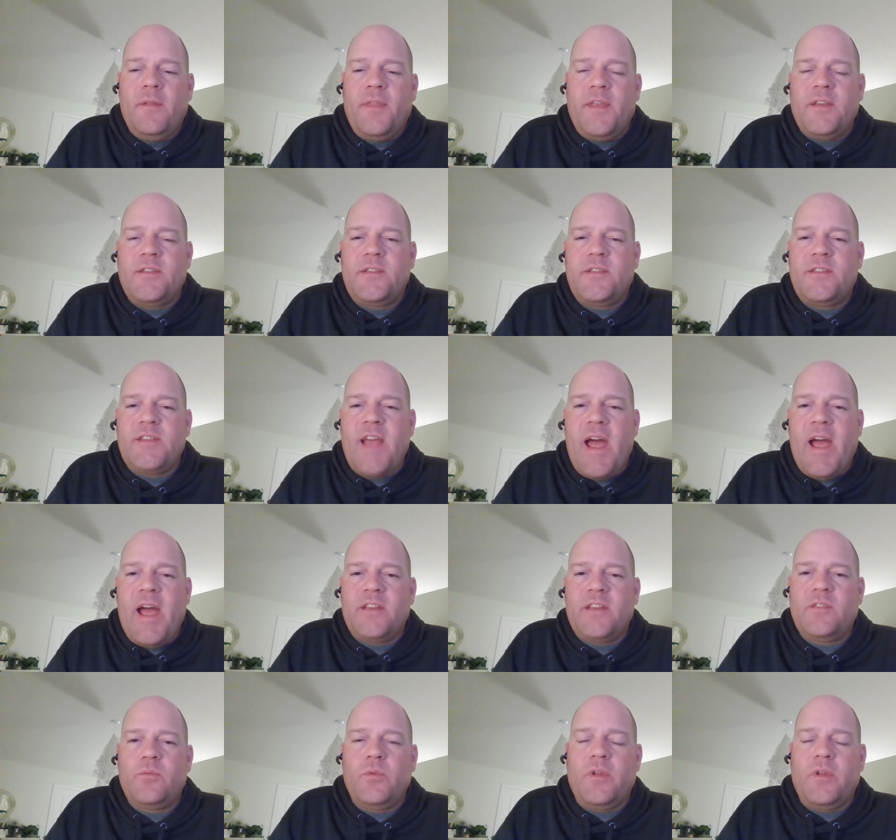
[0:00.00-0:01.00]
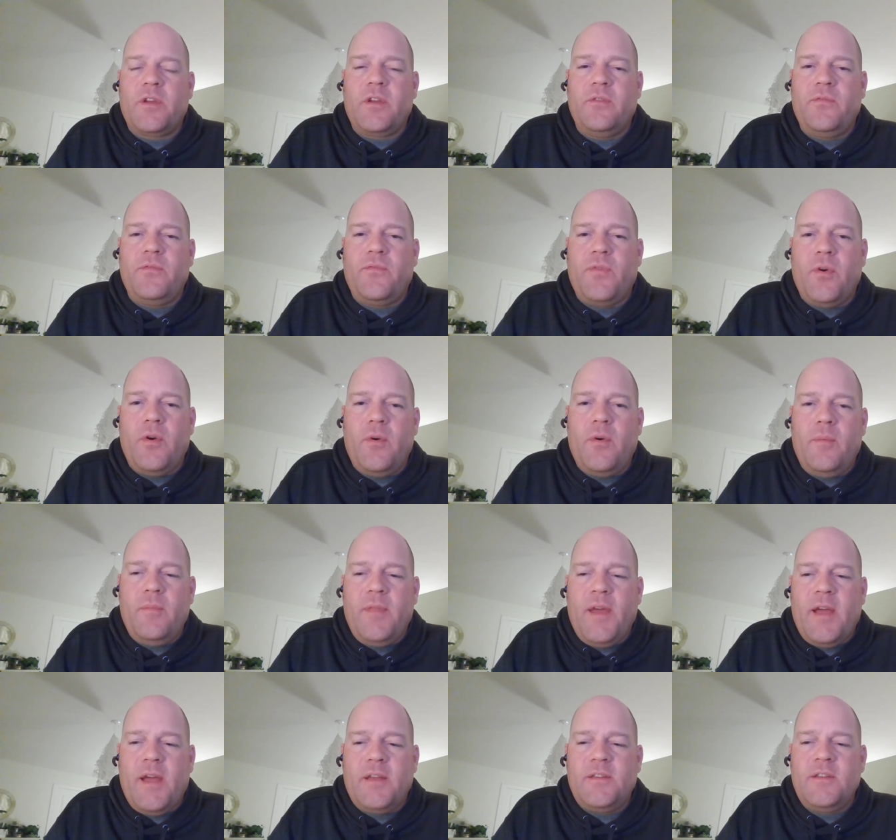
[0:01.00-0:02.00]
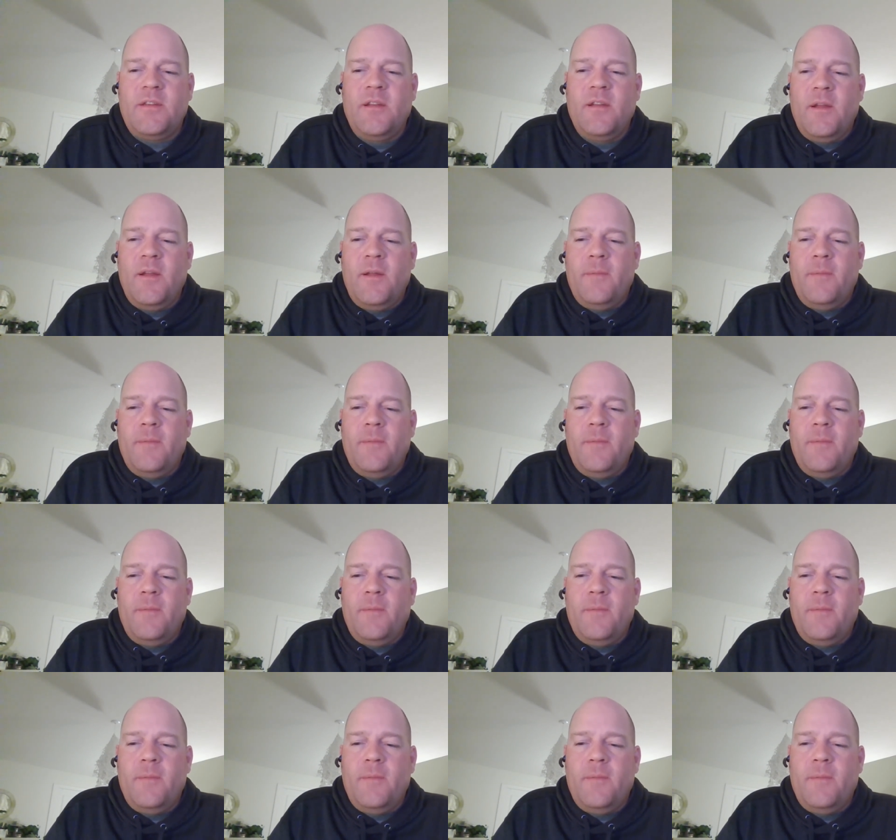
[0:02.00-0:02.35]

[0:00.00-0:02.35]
The SAT will confirm that